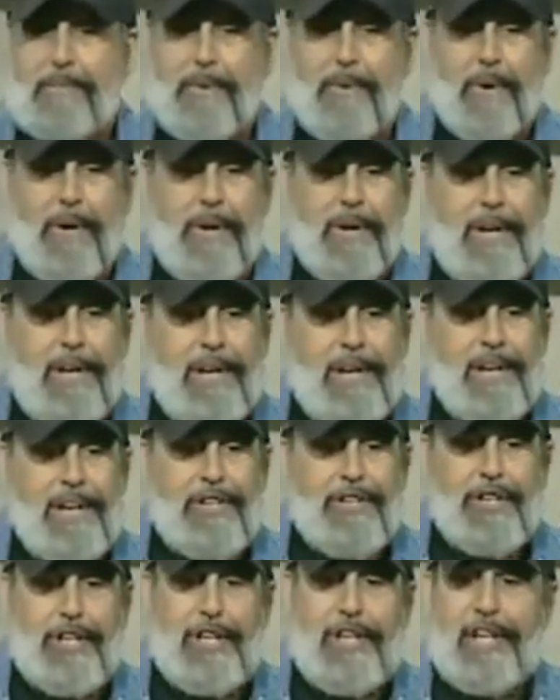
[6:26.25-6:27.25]
or
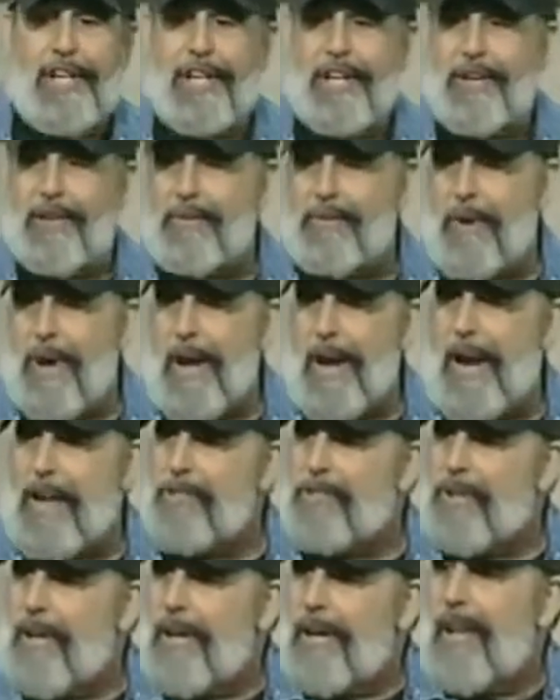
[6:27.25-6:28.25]
she needed a ride, I started